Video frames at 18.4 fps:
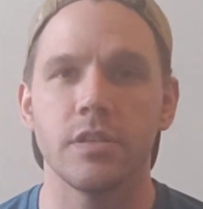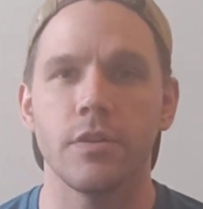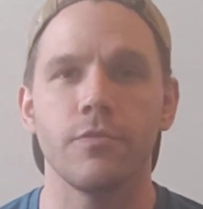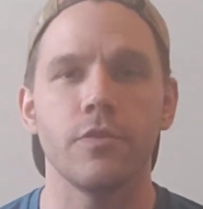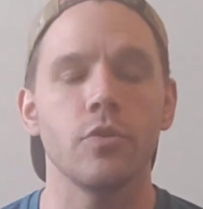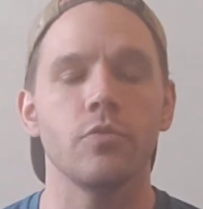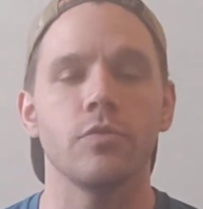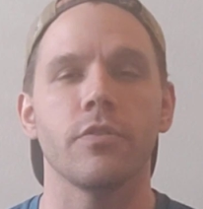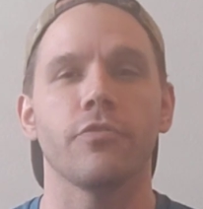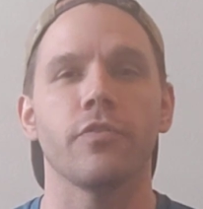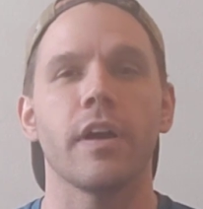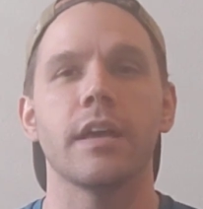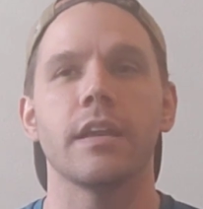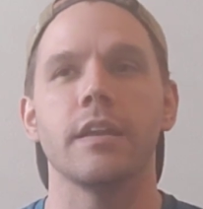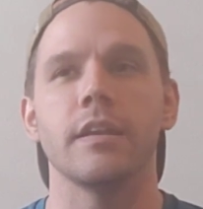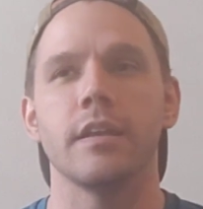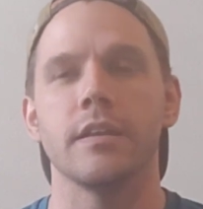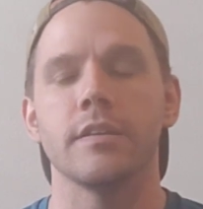if you
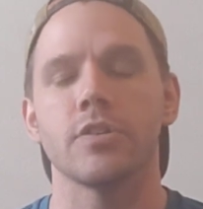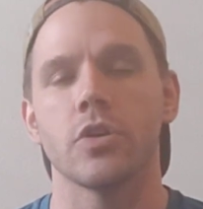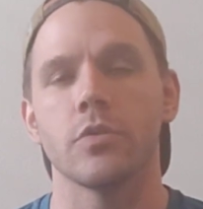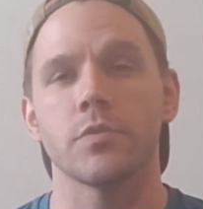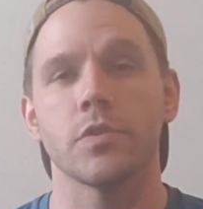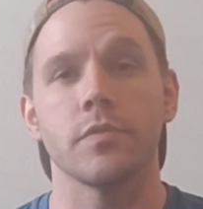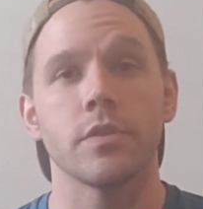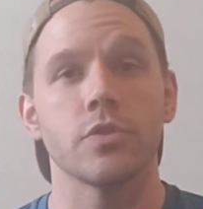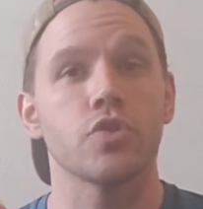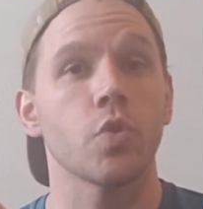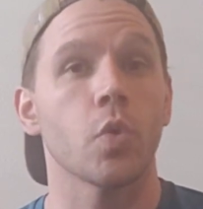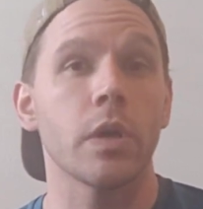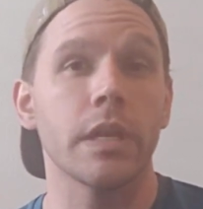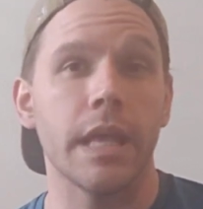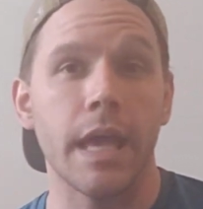define it in terms of the joint